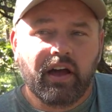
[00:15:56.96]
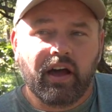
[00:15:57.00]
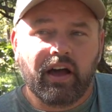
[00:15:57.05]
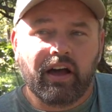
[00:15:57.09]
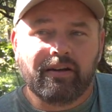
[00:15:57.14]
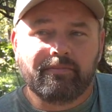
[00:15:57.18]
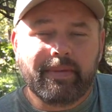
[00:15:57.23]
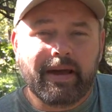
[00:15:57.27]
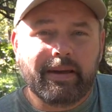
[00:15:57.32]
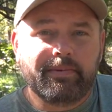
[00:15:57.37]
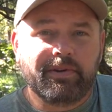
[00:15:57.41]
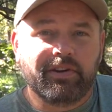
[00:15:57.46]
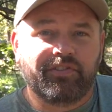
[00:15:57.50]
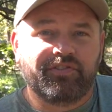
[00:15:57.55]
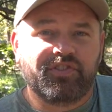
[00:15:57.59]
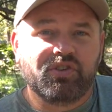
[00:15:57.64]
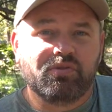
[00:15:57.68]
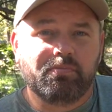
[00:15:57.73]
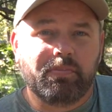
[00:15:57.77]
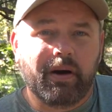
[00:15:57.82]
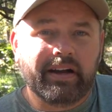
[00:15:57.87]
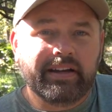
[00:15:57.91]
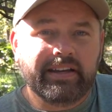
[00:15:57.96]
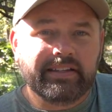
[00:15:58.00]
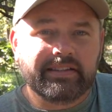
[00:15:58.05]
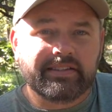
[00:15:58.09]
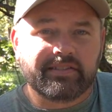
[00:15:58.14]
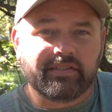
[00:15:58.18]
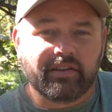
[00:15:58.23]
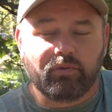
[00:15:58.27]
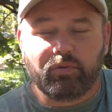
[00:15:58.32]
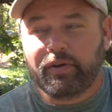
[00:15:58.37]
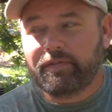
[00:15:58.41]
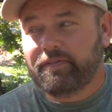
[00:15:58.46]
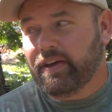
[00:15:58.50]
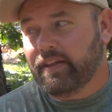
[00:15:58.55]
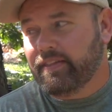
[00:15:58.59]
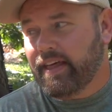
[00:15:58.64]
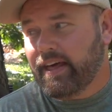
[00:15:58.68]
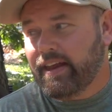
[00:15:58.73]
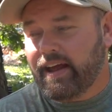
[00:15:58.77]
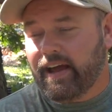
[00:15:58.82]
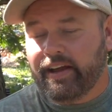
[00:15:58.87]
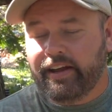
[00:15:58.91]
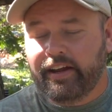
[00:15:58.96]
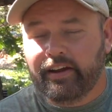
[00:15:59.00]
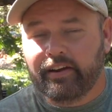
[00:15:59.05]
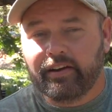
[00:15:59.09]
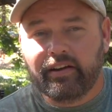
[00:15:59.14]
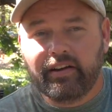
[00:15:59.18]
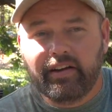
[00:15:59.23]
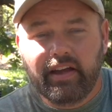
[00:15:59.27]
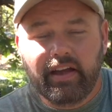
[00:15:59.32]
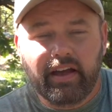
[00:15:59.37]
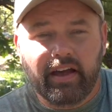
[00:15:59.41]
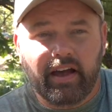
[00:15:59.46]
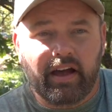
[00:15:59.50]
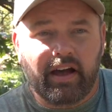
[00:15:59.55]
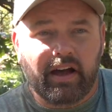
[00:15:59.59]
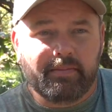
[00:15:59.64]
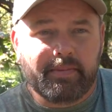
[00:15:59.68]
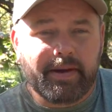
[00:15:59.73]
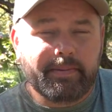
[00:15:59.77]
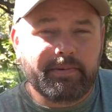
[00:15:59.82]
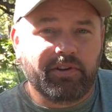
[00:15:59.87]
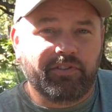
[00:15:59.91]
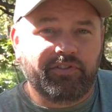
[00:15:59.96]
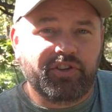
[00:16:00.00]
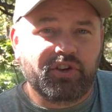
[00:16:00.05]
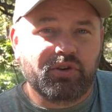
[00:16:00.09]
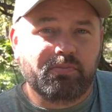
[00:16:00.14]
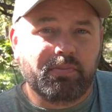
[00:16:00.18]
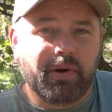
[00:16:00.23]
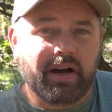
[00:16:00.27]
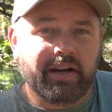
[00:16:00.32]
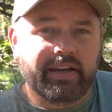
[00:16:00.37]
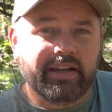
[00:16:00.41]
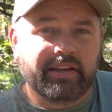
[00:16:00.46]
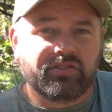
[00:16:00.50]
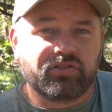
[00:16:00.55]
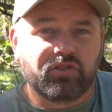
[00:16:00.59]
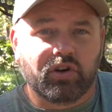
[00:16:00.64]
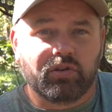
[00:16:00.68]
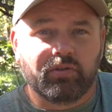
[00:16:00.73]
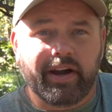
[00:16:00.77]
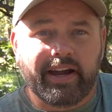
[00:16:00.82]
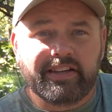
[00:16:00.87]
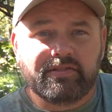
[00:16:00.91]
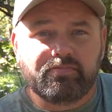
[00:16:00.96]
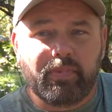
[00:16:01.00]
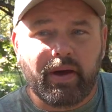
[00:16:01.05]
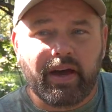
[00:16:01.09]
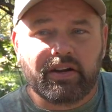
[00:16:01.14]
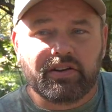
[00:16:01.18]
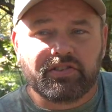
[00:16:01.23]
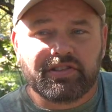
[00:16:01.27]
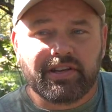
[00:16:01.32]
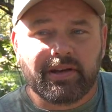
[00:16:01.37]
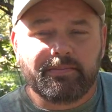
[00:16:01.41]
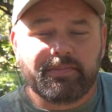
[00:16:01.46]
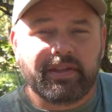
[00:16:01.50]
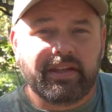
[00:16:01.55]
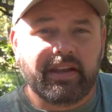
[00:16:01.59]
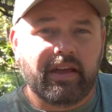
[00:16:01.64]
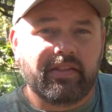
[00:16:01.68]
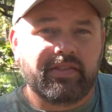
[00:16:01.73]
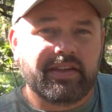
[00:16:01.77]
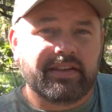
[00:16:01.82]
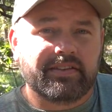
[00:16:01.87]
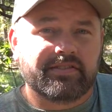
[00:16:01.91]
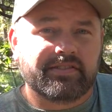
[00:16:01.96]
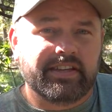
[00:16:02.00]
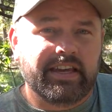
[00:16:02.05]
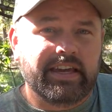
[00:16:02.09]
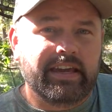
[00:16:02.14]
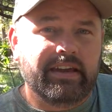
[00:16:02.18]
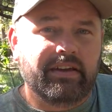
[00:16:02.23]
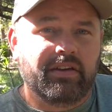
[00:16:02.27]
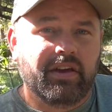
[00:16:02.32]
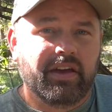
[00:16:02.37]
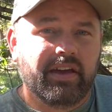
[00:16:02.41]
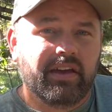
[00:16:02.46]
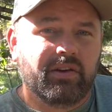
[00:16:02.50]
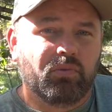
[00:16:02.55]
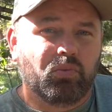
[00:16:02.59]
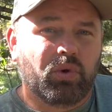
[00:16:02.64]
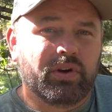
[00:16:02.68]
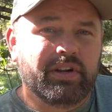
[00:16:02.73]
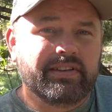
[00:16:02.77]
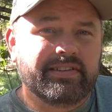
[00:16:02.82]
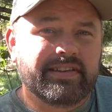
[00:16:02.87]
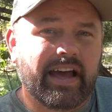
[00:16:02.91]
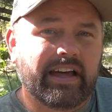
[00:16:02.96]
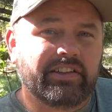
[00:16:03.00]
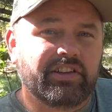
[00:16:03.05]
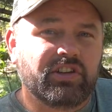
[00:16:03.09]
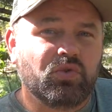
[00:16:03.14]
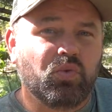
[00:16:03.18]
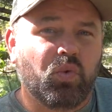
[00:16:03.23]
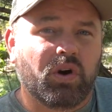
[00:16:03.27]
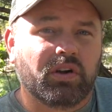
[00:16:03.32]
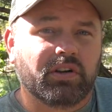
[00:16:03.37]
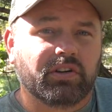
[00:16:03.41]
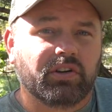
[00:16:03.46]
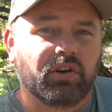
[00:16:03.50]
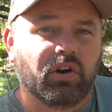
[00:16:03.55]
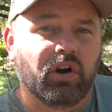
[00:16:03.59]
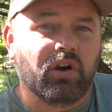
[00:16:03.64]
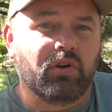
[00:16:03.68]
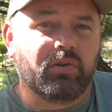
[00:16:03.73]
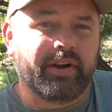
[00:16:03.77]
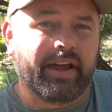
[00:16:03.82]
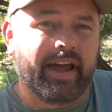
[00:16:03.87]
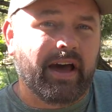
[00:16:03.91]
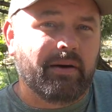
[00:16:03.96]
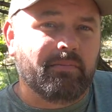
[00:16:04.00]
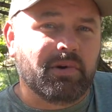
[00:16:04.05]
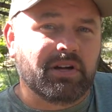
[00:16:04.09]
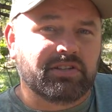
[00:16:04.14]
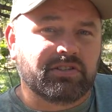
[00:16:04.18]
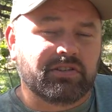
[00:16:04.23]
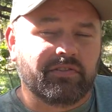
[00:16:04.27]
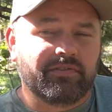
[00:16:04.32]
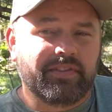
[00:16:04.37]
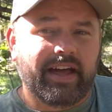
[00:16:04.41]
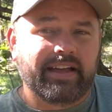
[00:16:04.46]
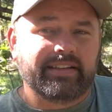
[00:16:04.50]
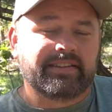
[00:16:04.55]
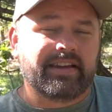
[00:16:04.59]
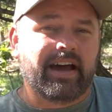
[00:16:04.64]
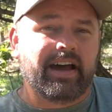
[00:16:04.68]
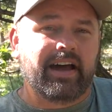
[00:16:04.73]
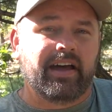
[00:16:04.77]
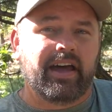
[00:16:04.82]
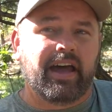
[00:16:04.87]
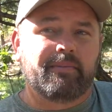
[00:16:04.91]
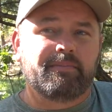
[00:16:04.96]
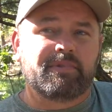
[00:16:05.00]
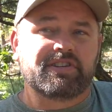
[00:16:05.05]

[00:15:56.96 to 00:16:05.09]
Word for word: Uh, maybe a few buckets. Uh, we've done that out here. Uh, maybe a few buckets or a raised bed or something, and then see what exactly you want to grow and how much of that time, how